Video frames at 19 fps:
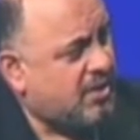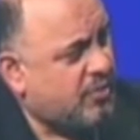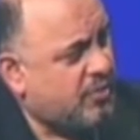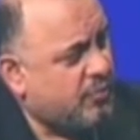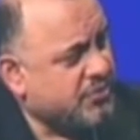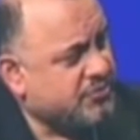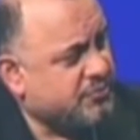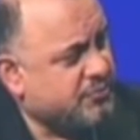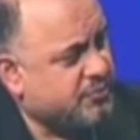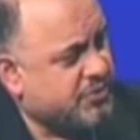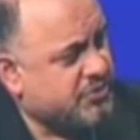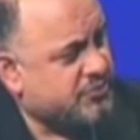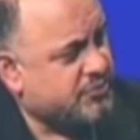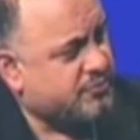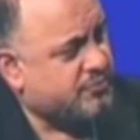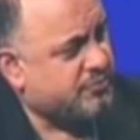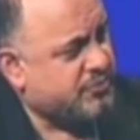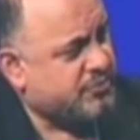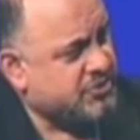which
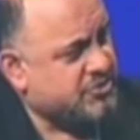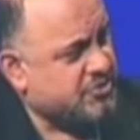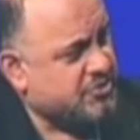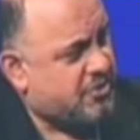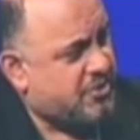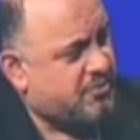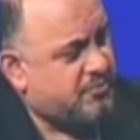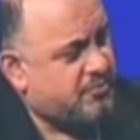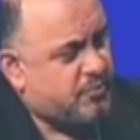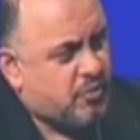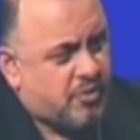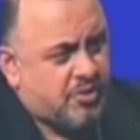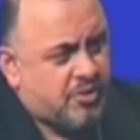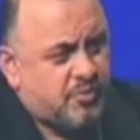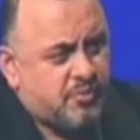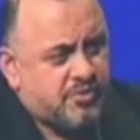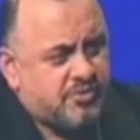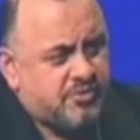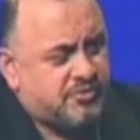we started
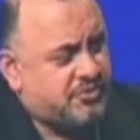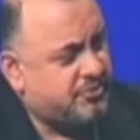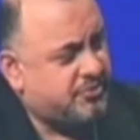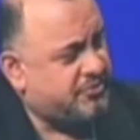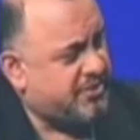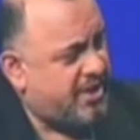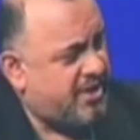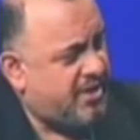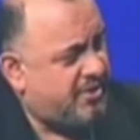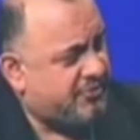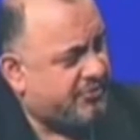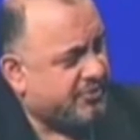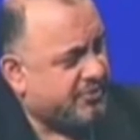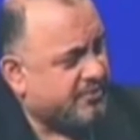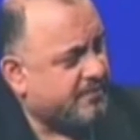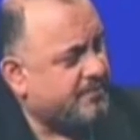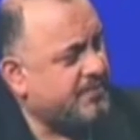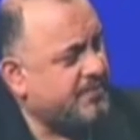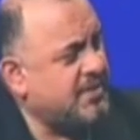working with in 2000.